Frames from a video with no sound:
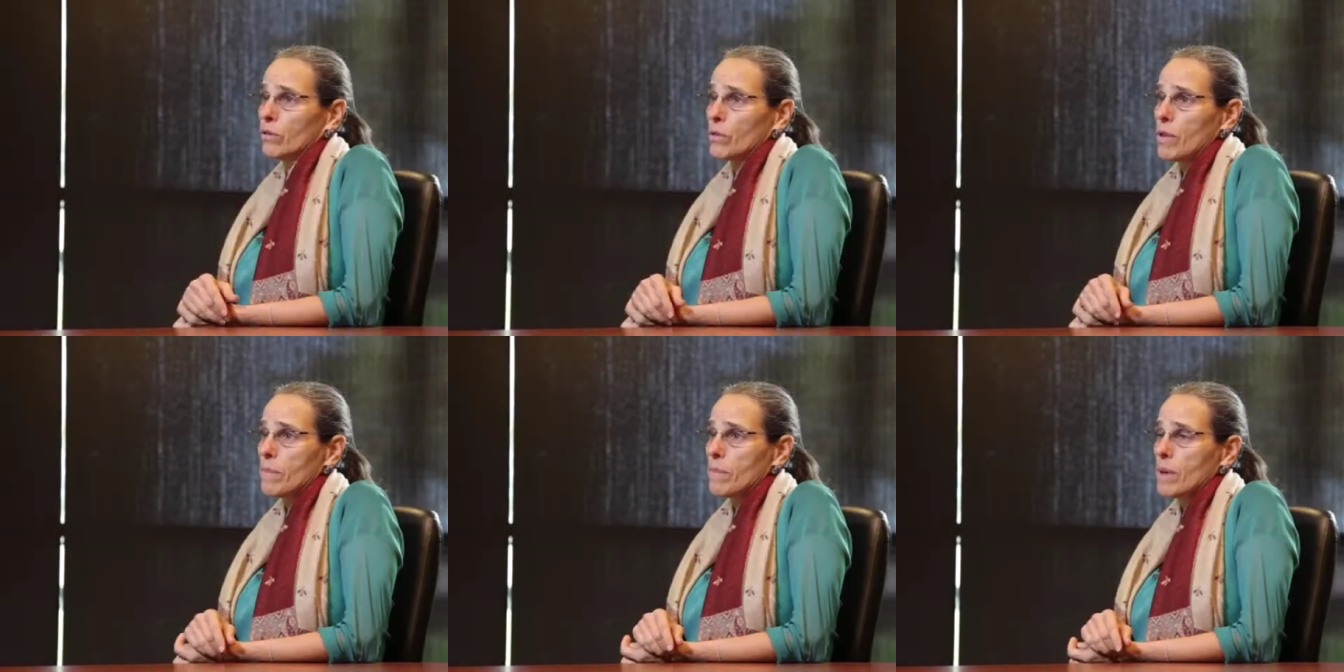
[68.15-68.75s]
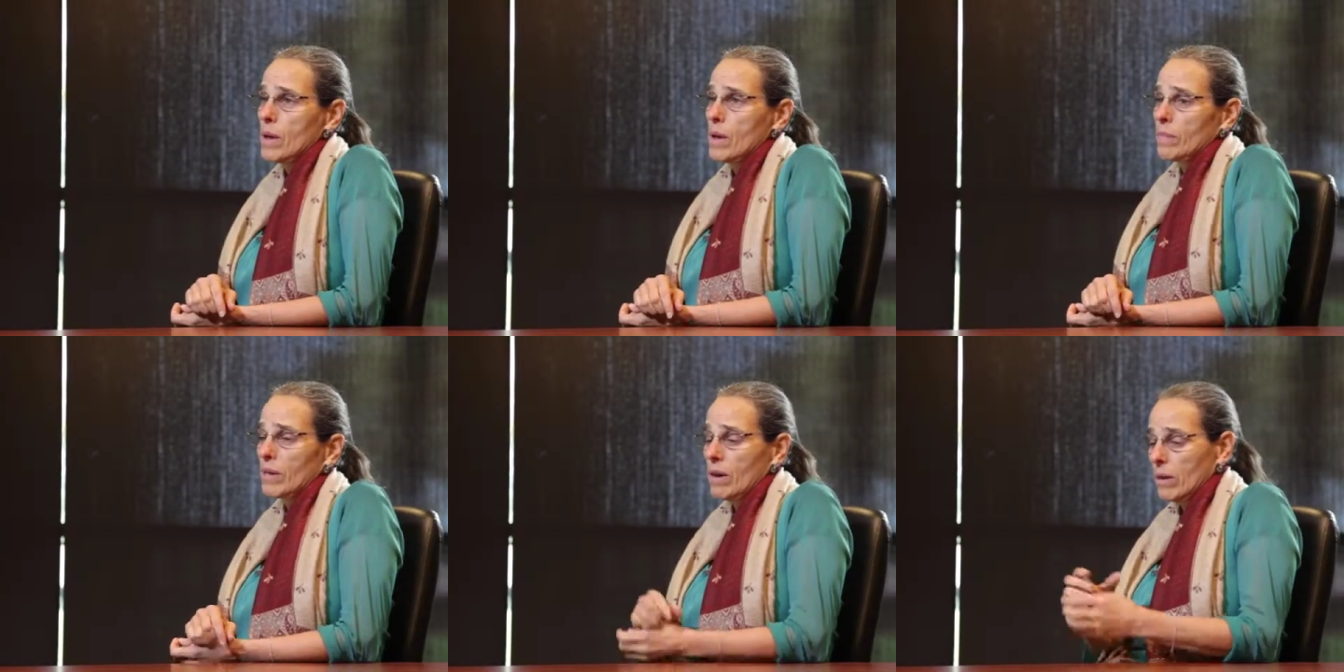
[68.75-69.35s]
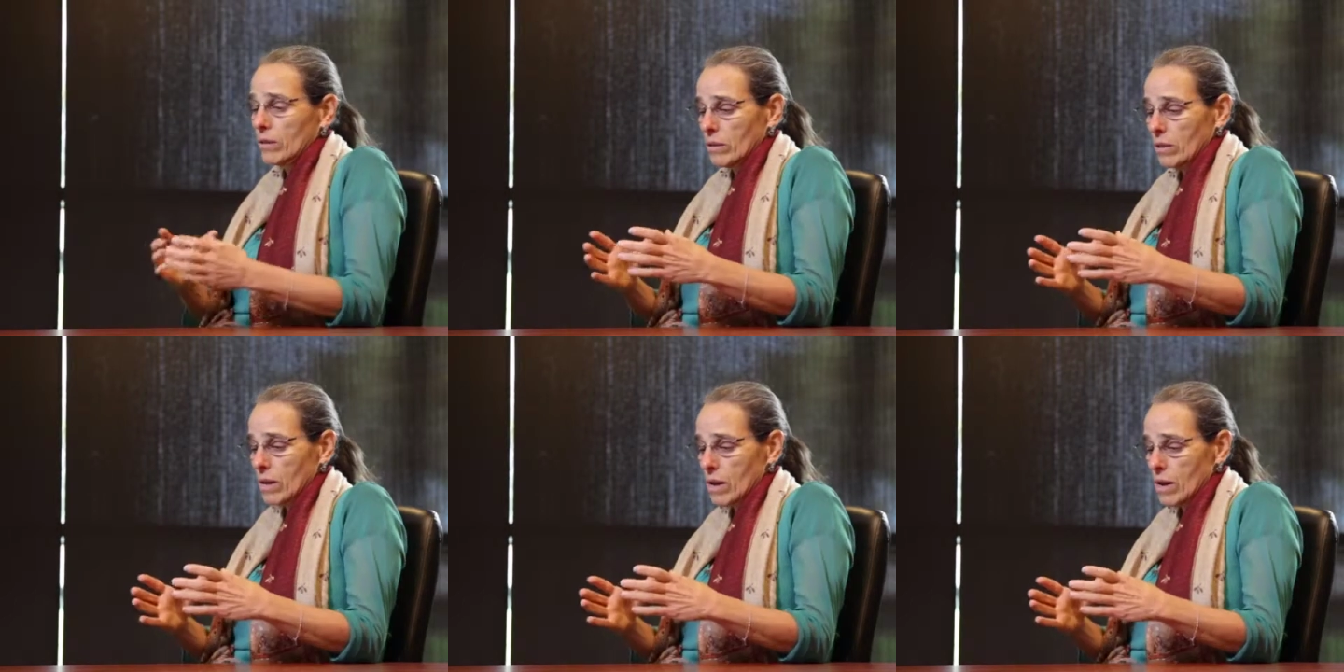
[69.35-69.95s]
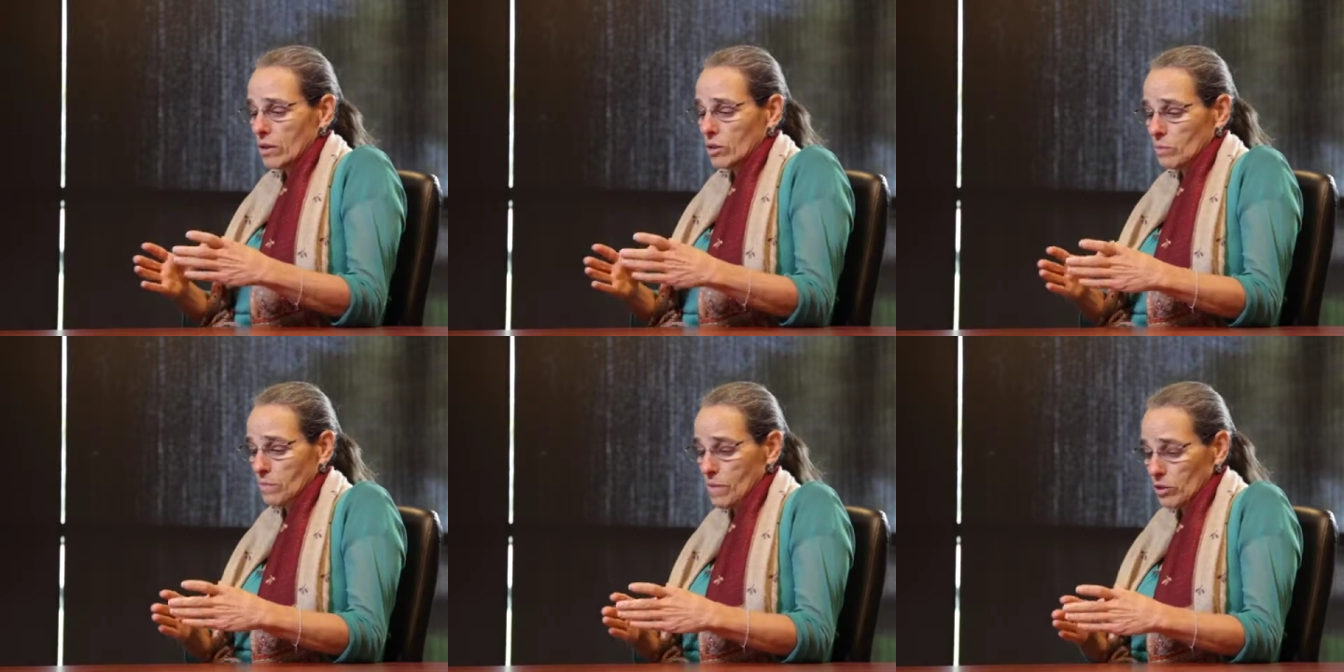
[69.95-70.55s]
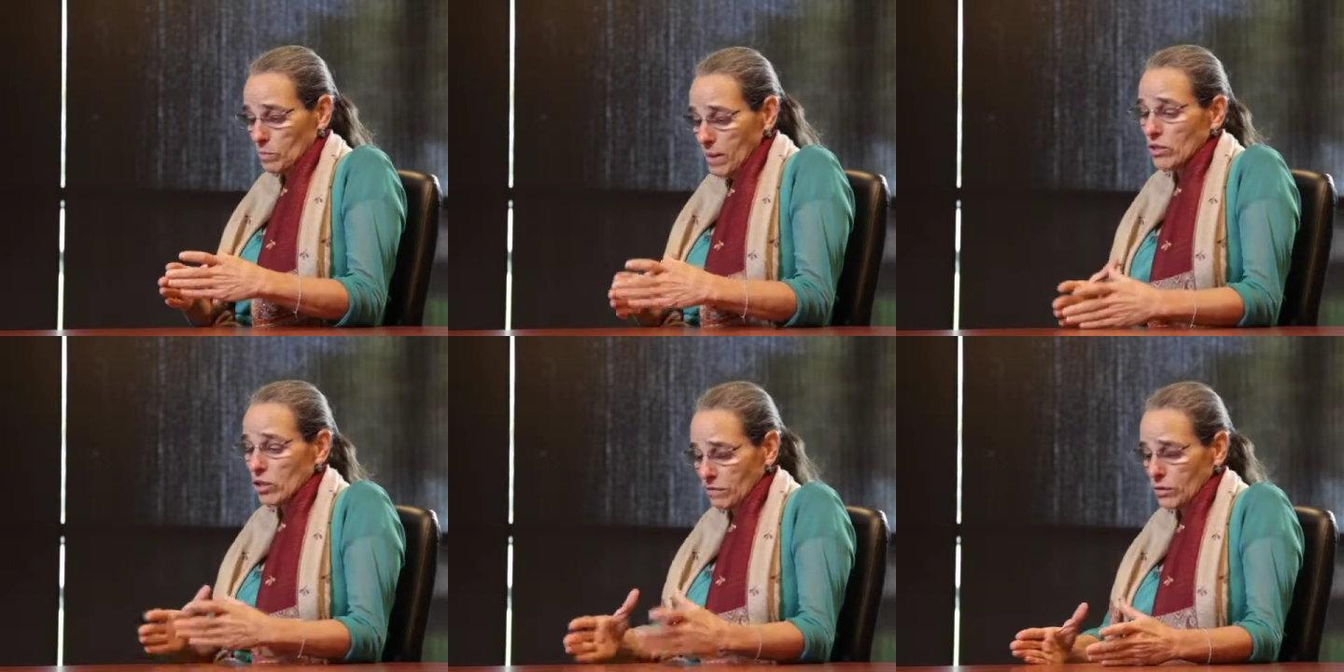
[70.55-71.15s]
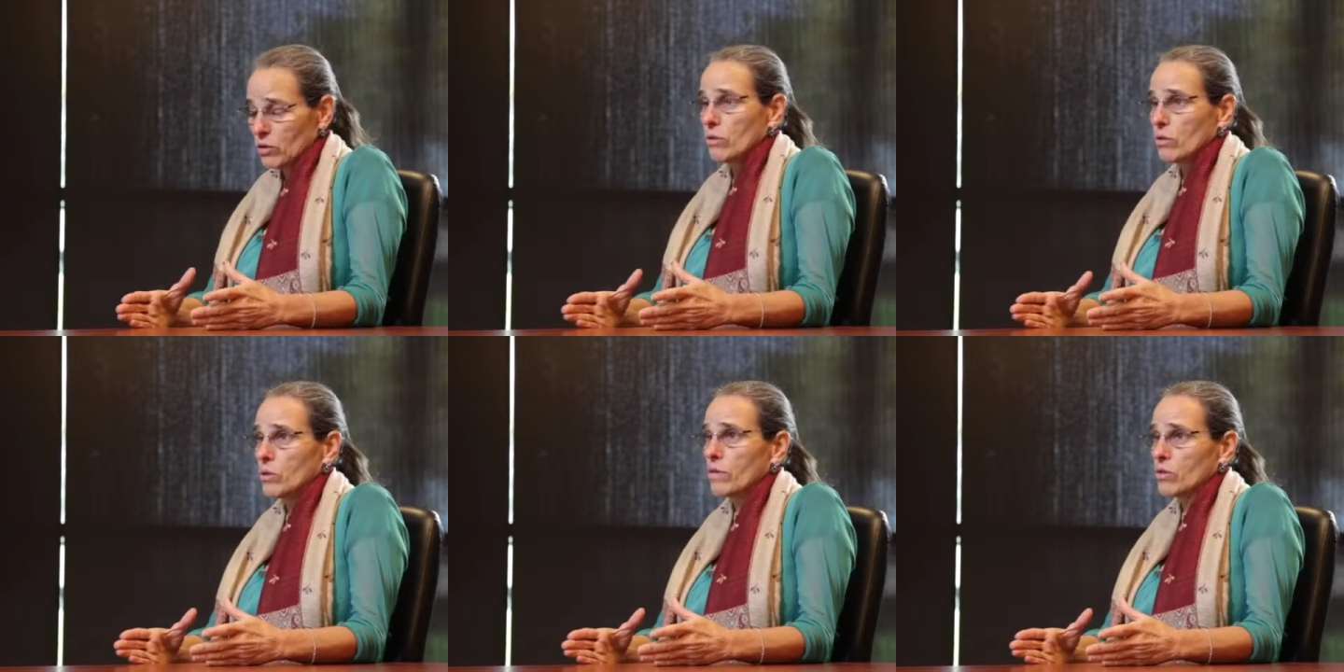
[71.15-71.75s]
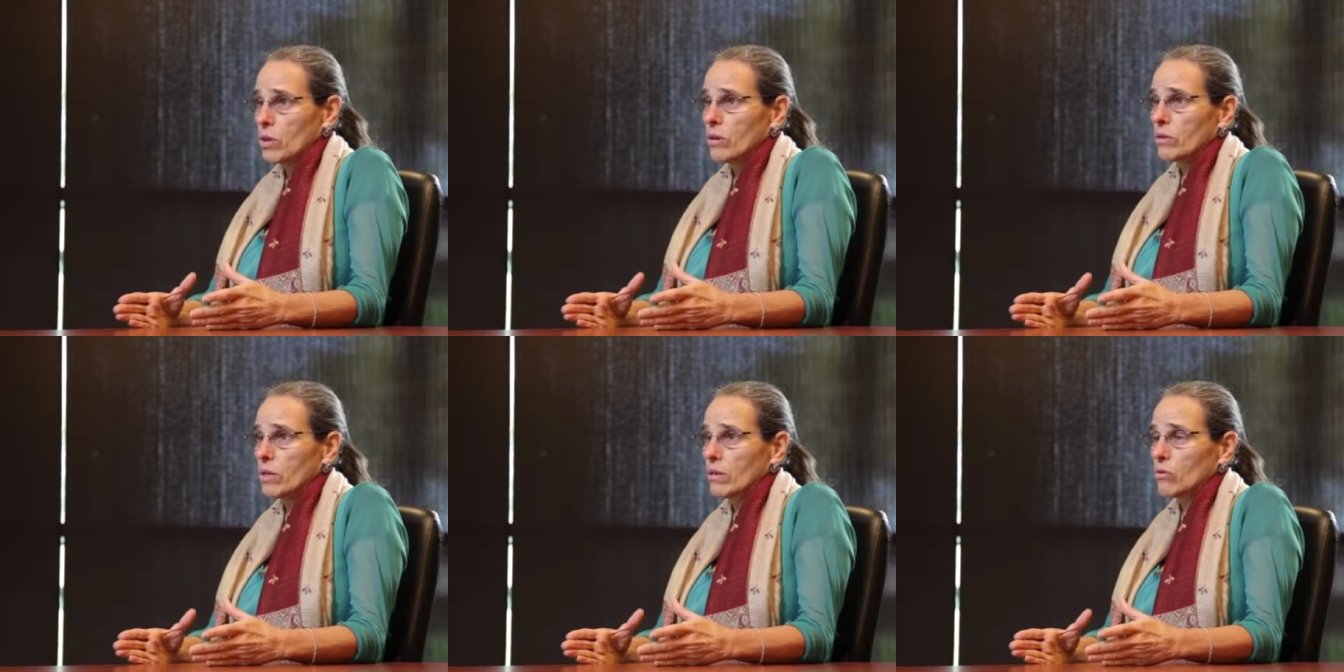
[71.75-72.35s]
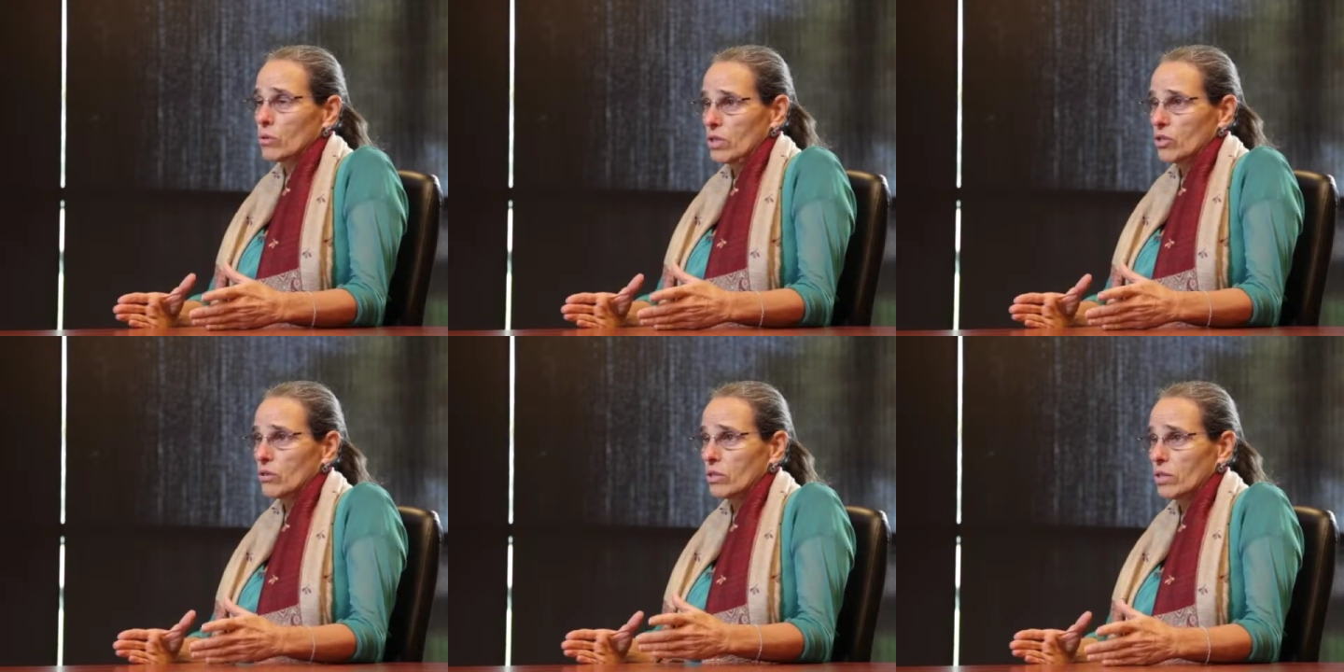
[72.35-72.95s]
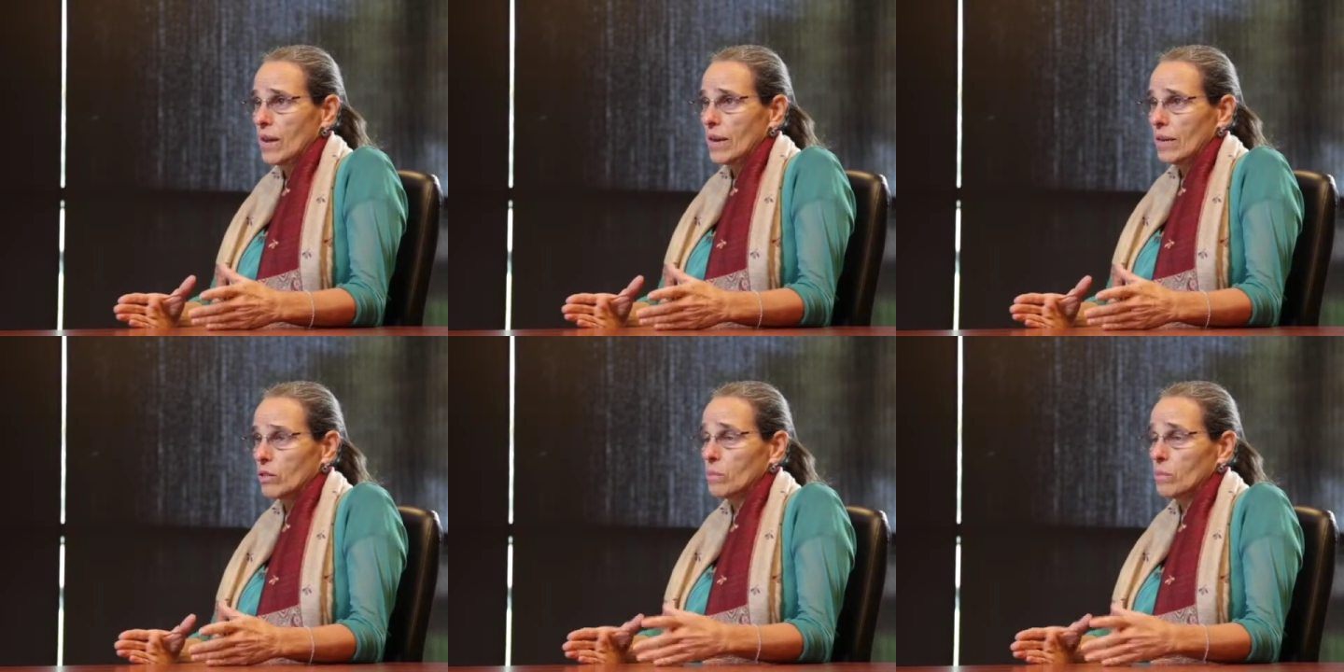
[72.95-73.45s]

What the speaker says: for them. Because especially for students who have struggled in traditional settings,